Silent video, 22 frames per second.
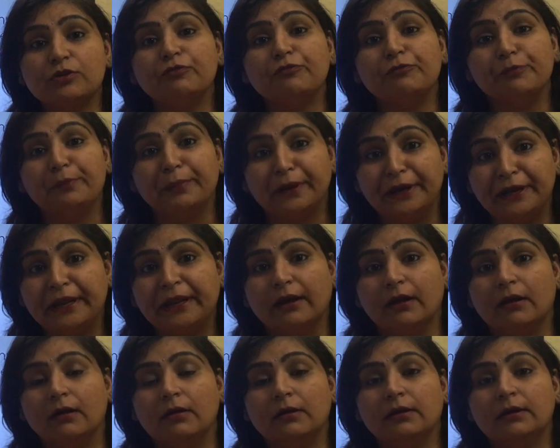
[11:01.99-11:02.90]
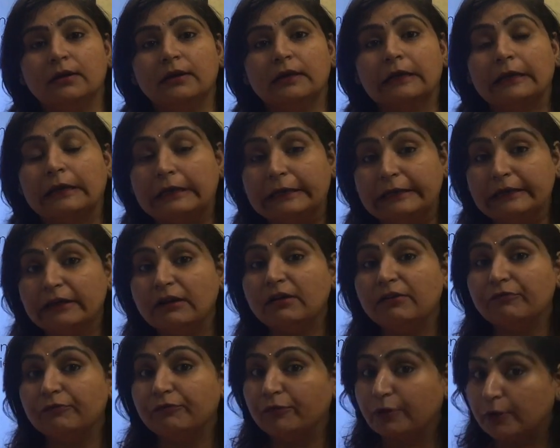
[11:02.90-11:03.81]
of meaning,
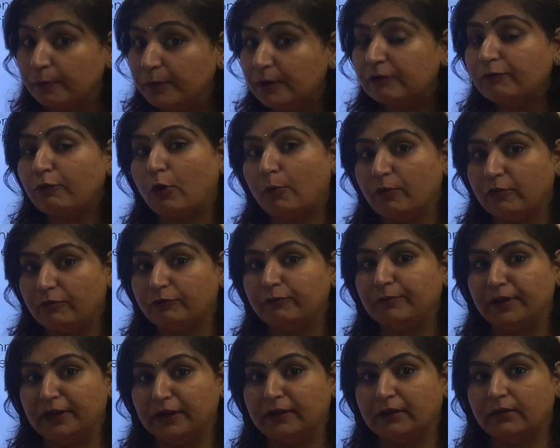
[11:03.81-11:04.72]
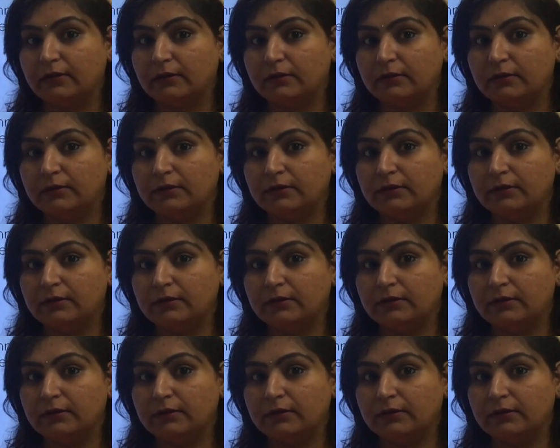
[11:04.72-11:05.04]
clear verbal form of meaning